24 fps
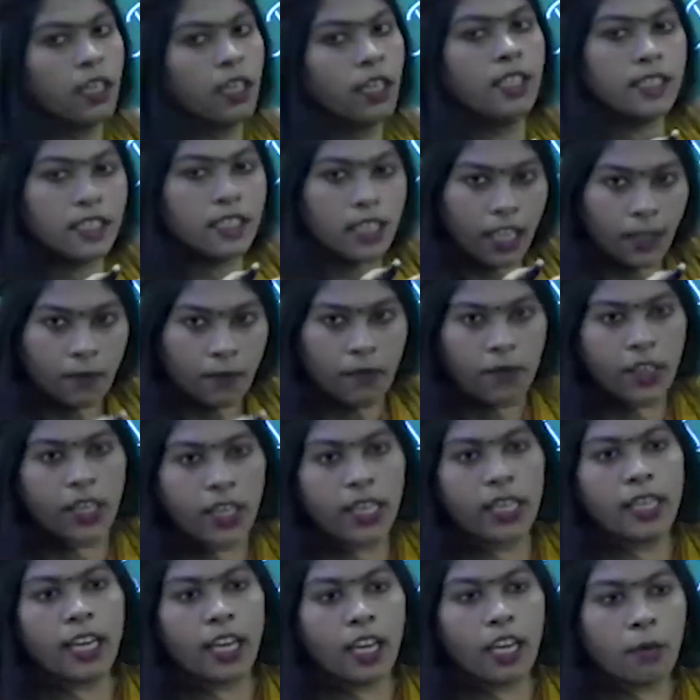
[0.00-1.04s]
Same way
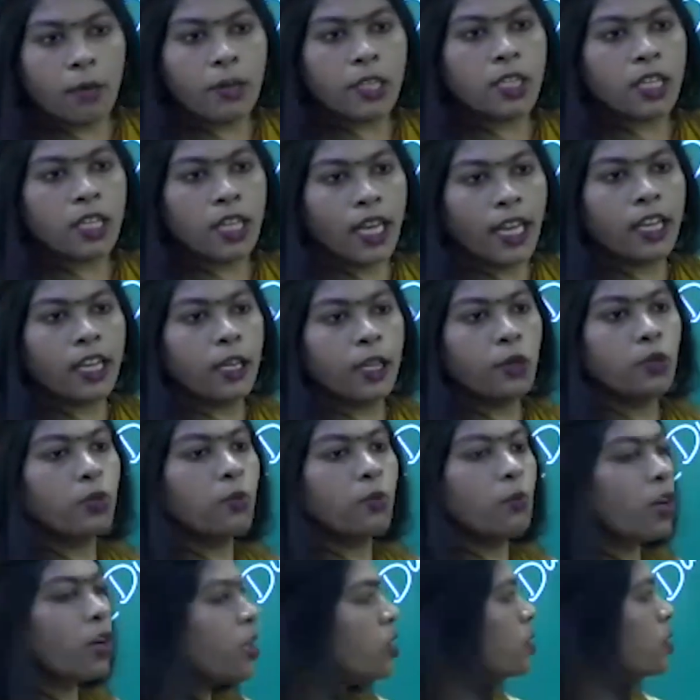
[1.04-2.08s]
in elaboration likelihood models